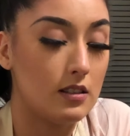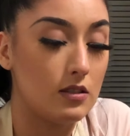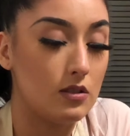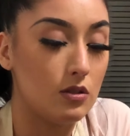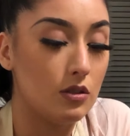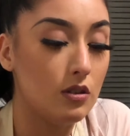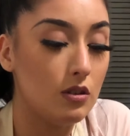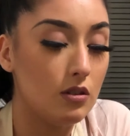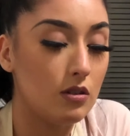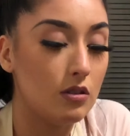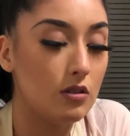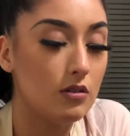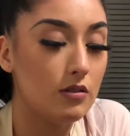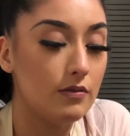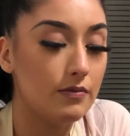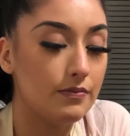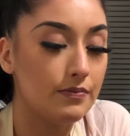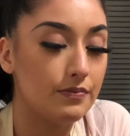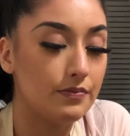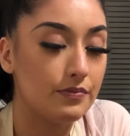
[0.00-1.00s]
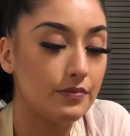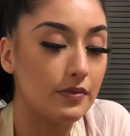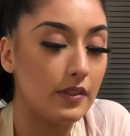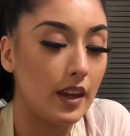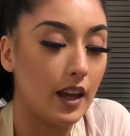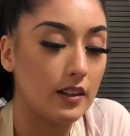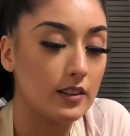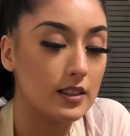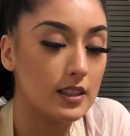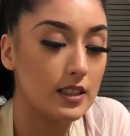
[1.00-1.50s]
So
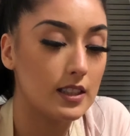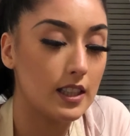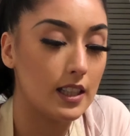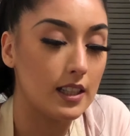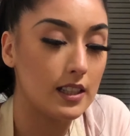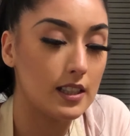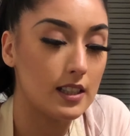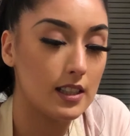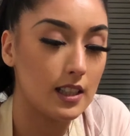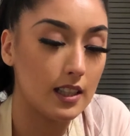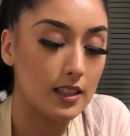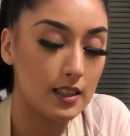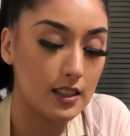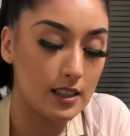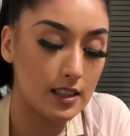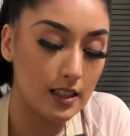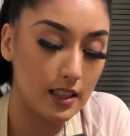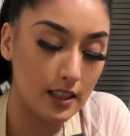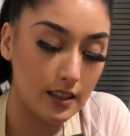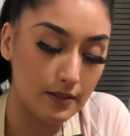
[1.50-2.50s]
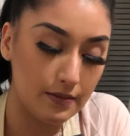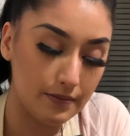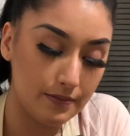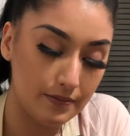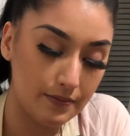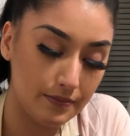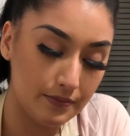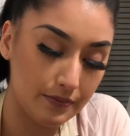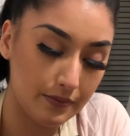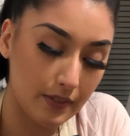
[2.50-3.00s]
now to taste test it.
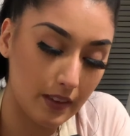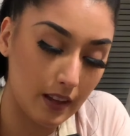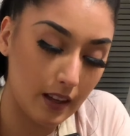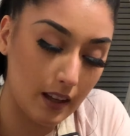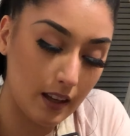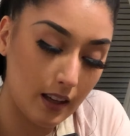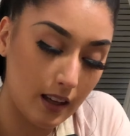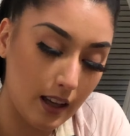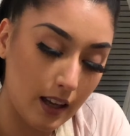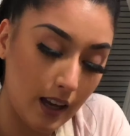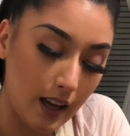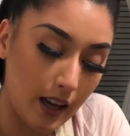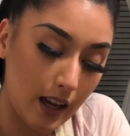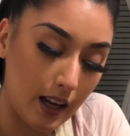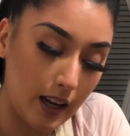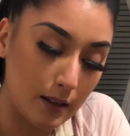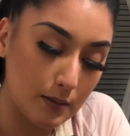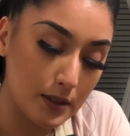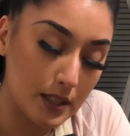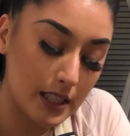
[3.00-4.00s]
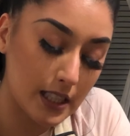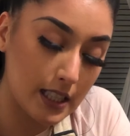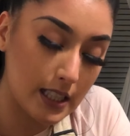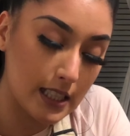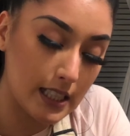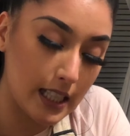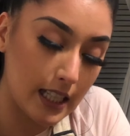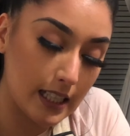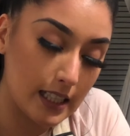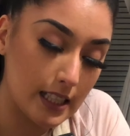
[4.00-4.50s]
And I'm just gonna
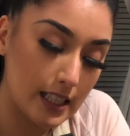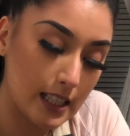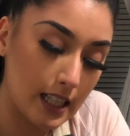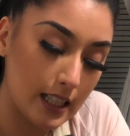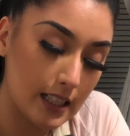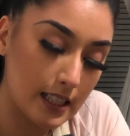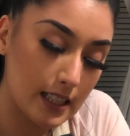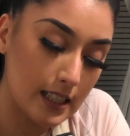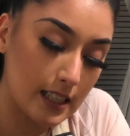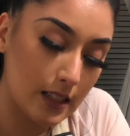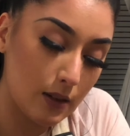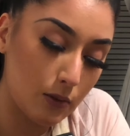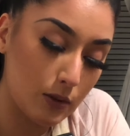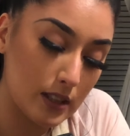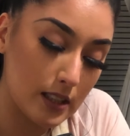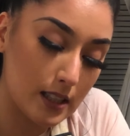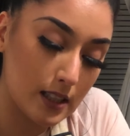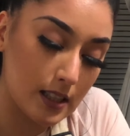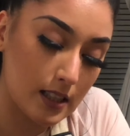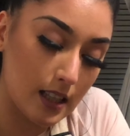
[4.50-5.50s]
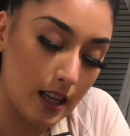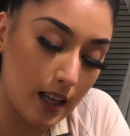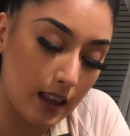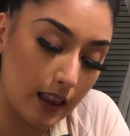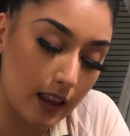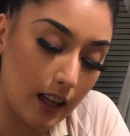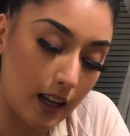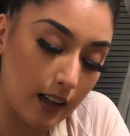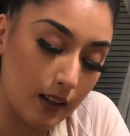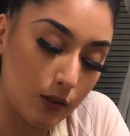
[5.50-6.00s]
taste test it with
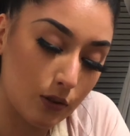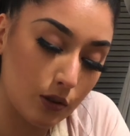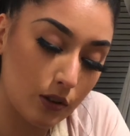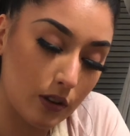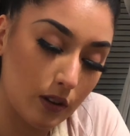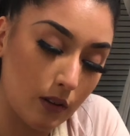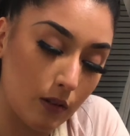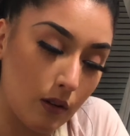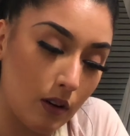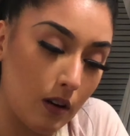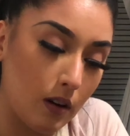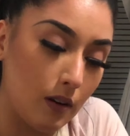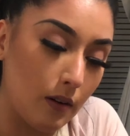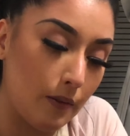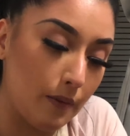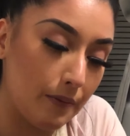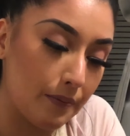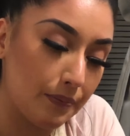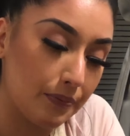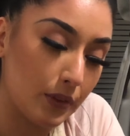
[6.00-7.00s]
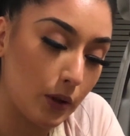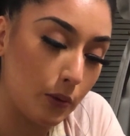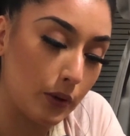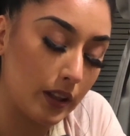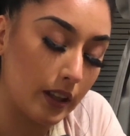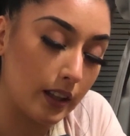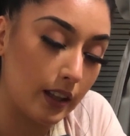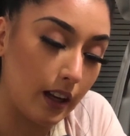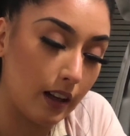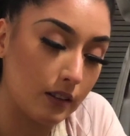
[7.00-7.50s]
taco um, with
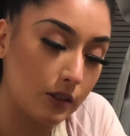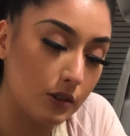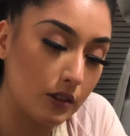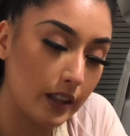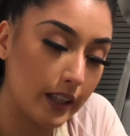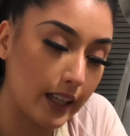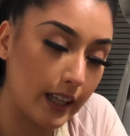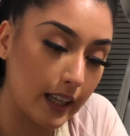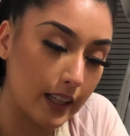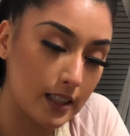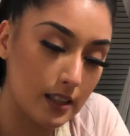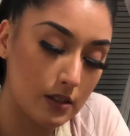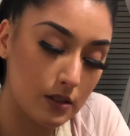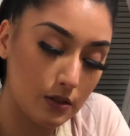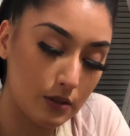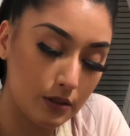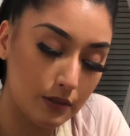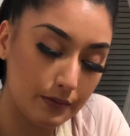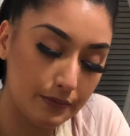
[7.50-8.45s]
a taco de queso.